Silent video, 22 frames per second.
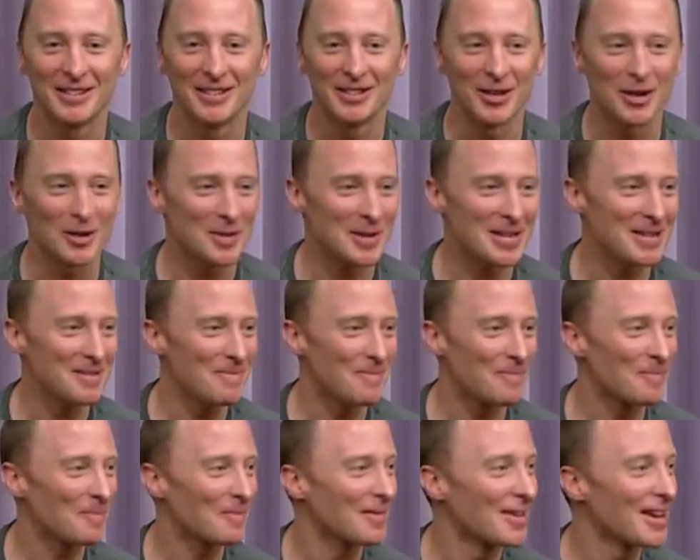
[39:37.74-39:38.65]
Nobody?
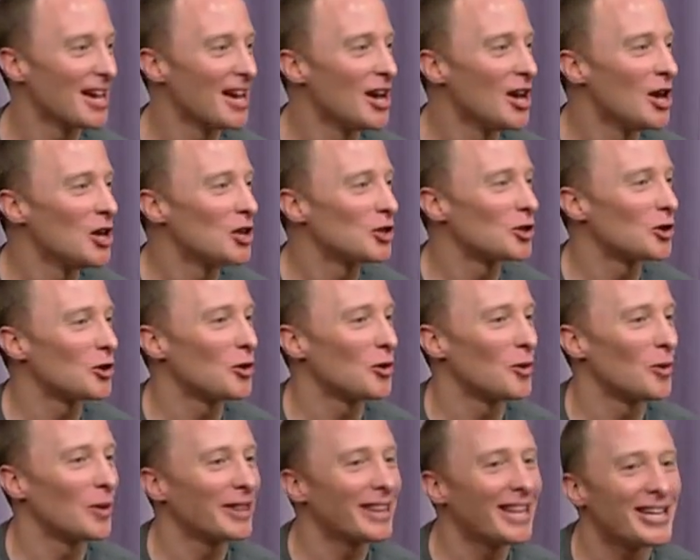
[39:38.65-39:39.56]
So
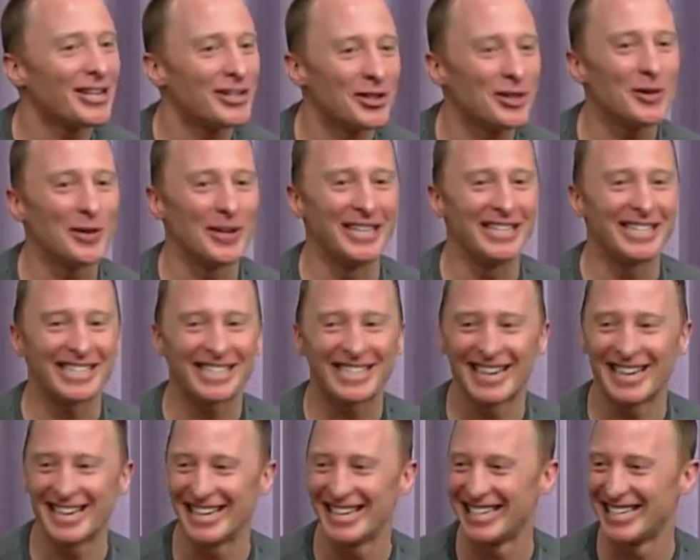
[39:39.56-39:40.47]
what they do is
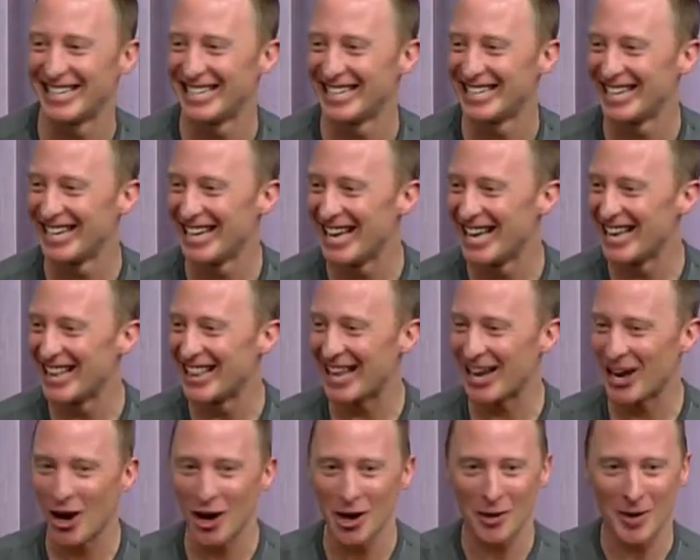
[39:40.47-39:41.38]

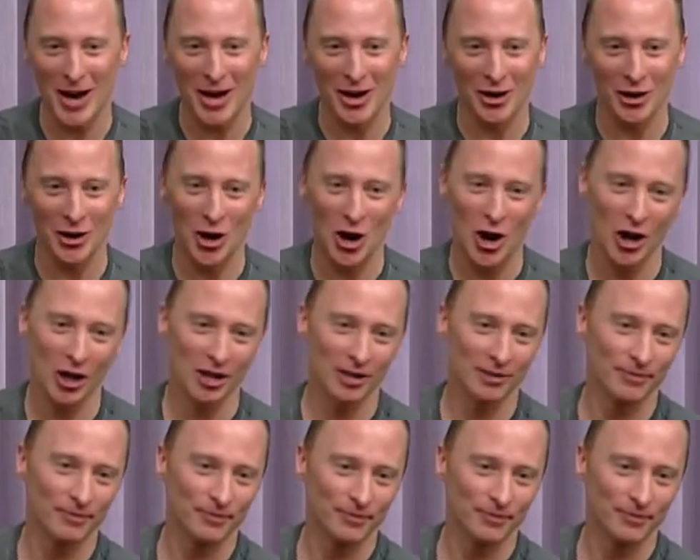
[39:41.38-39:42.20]
they hollow out a log,